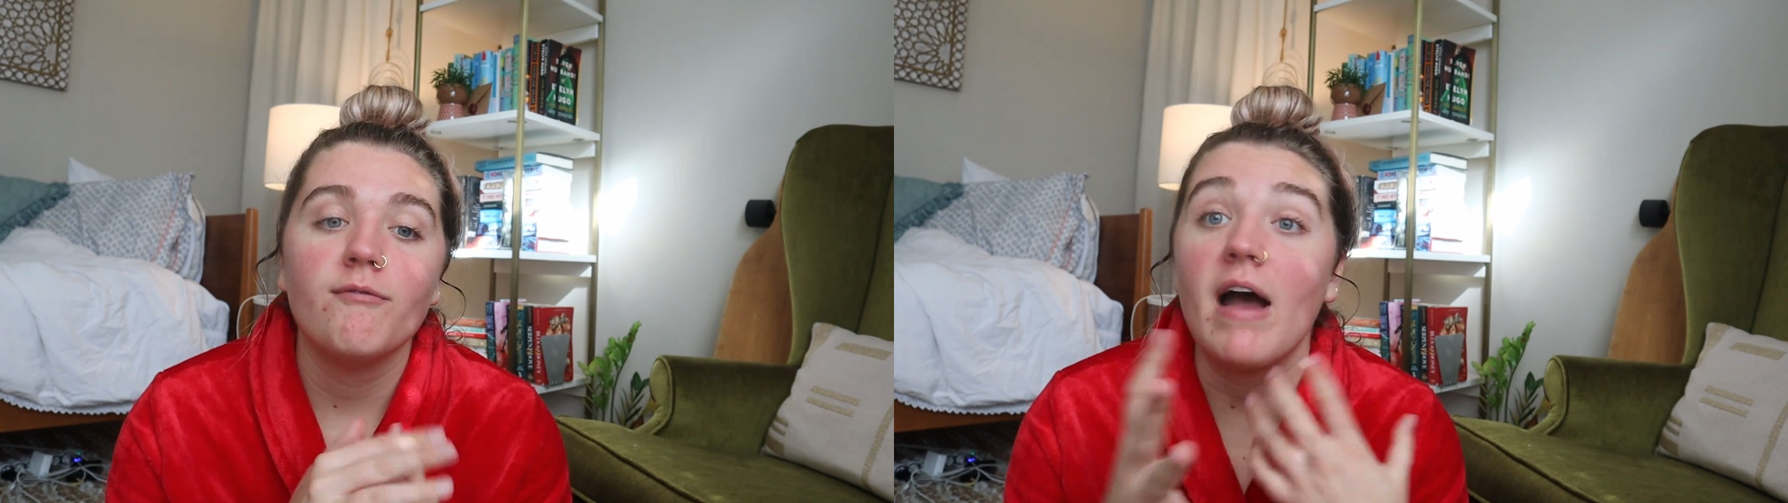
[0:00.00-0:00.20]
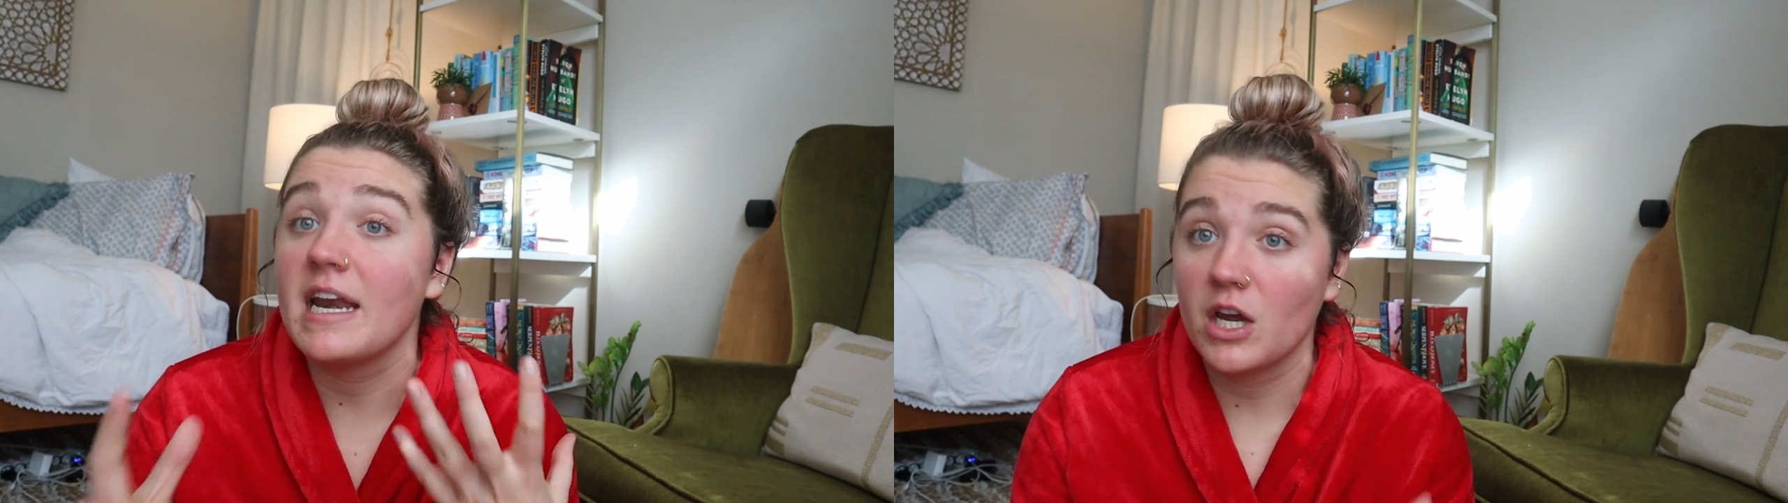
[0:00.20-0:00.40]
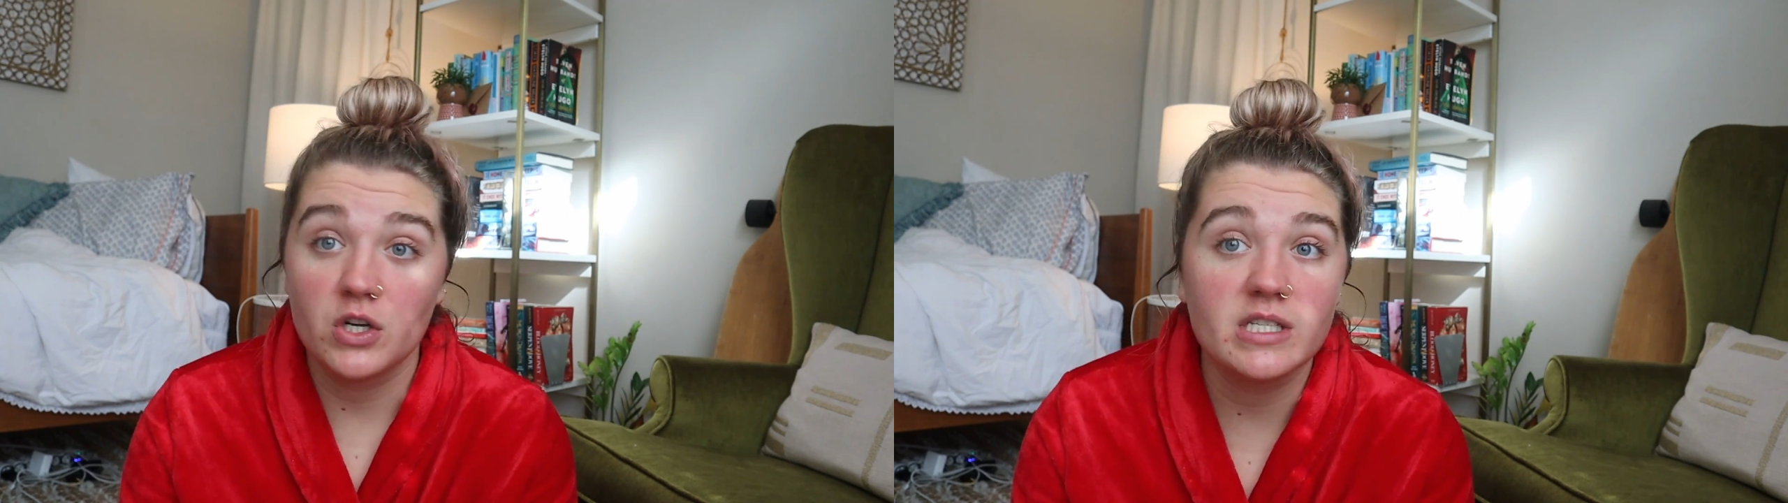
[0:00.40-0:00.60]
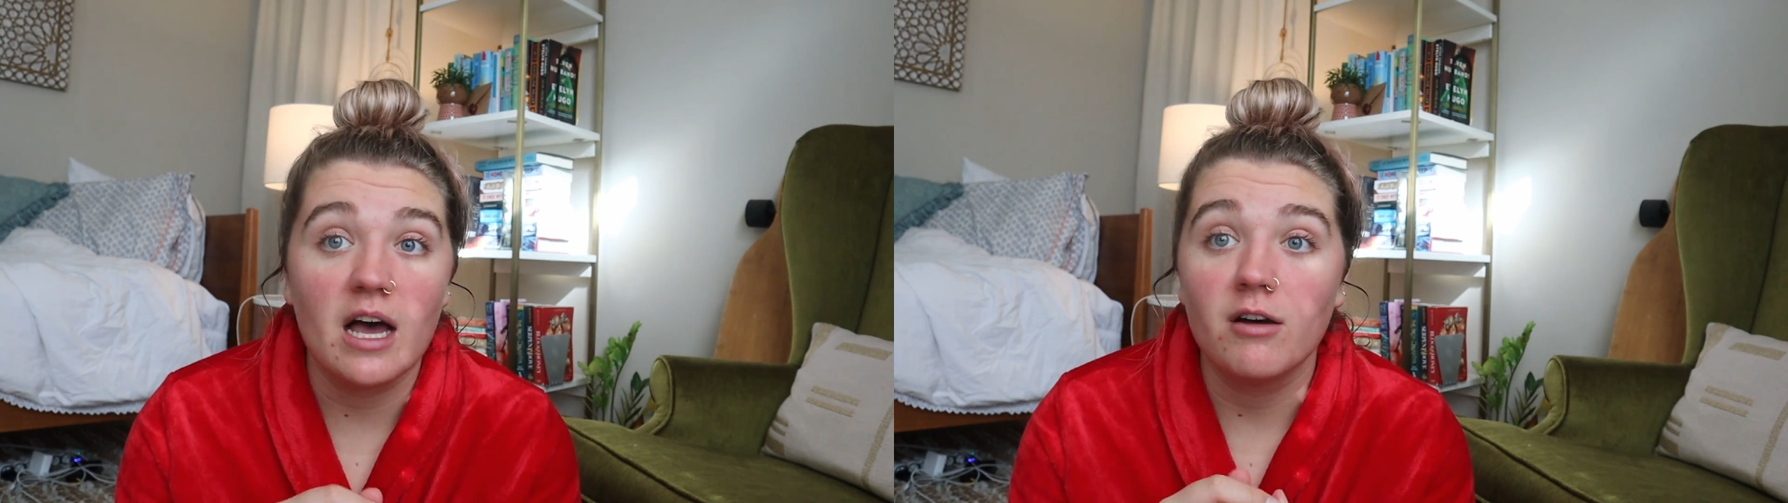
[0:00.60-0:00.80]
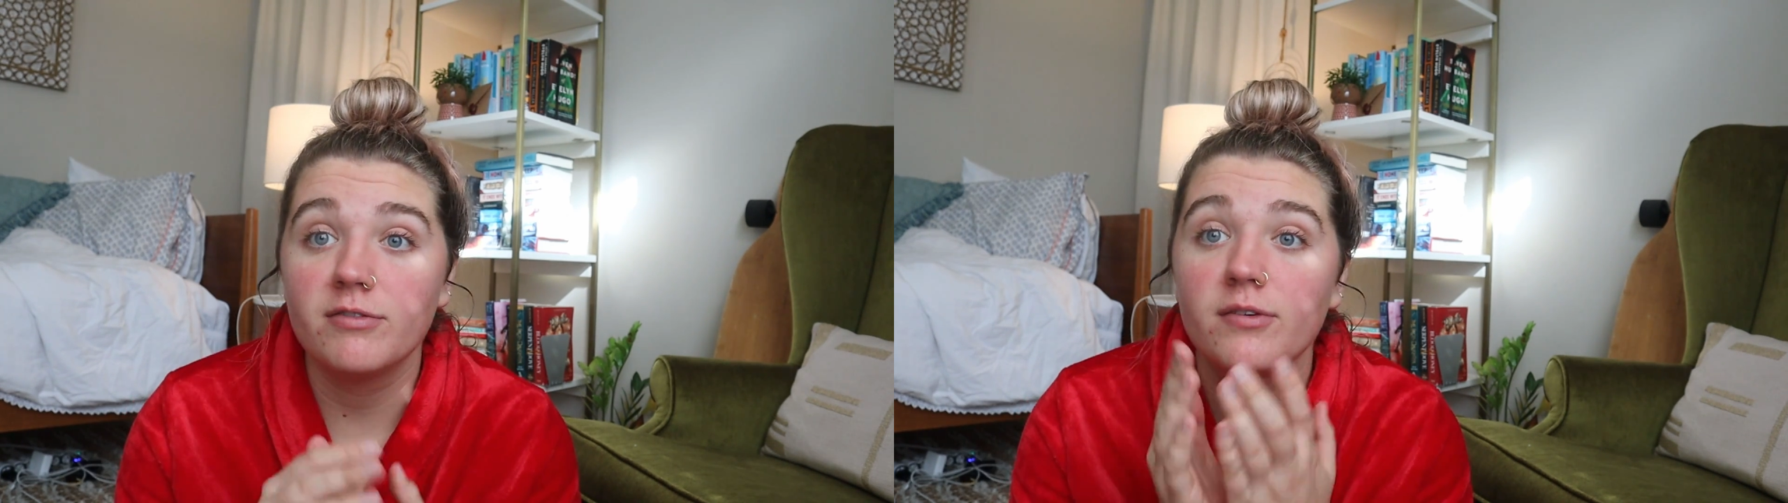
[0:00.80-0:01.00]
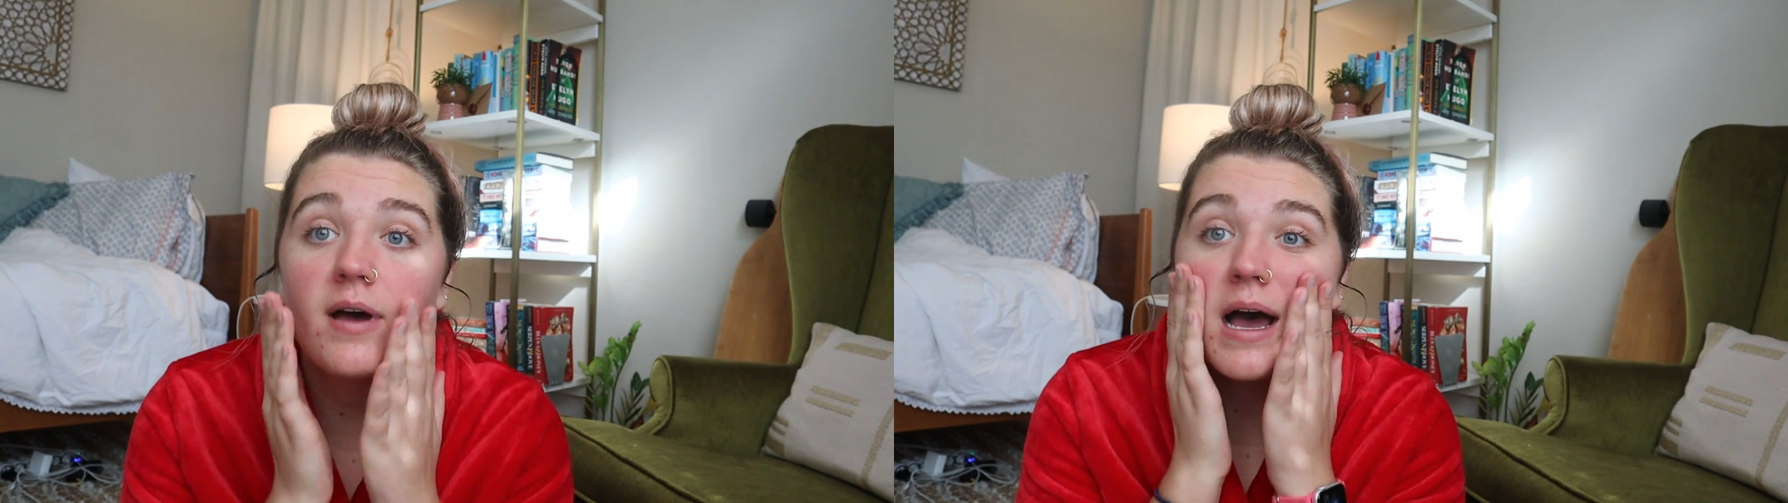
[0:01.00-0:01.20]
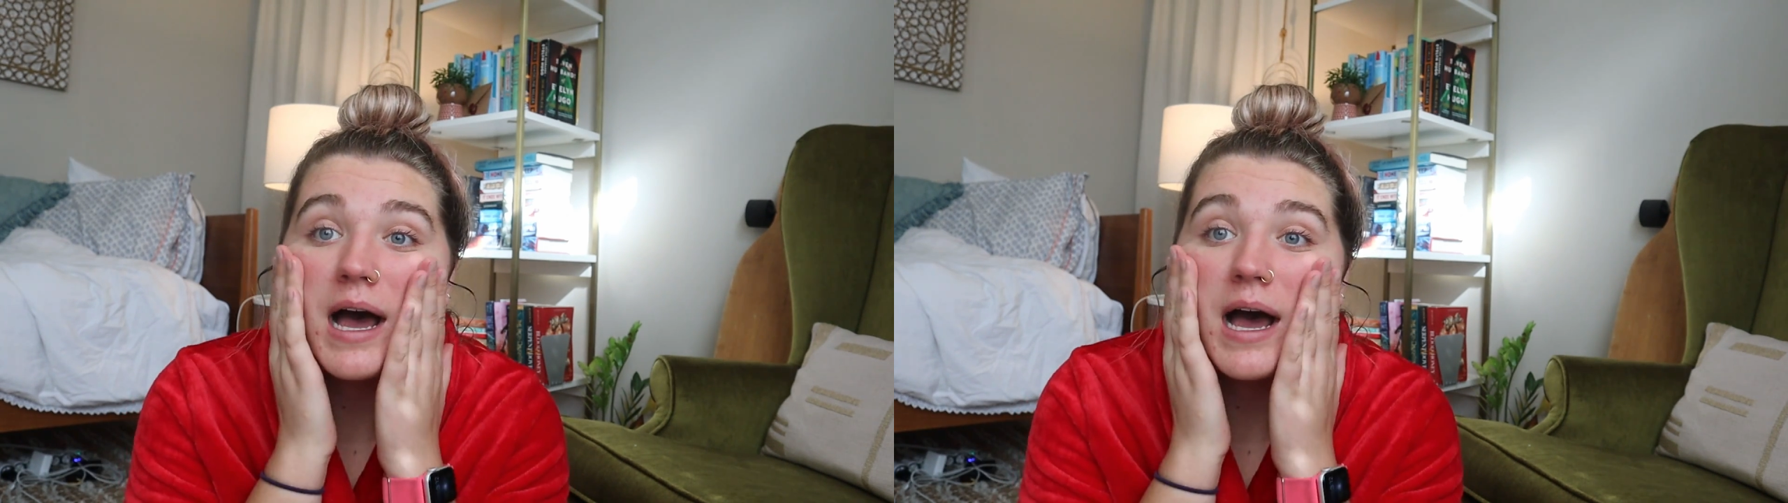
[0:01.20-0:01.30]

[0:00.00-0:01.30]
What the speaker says: finding herself,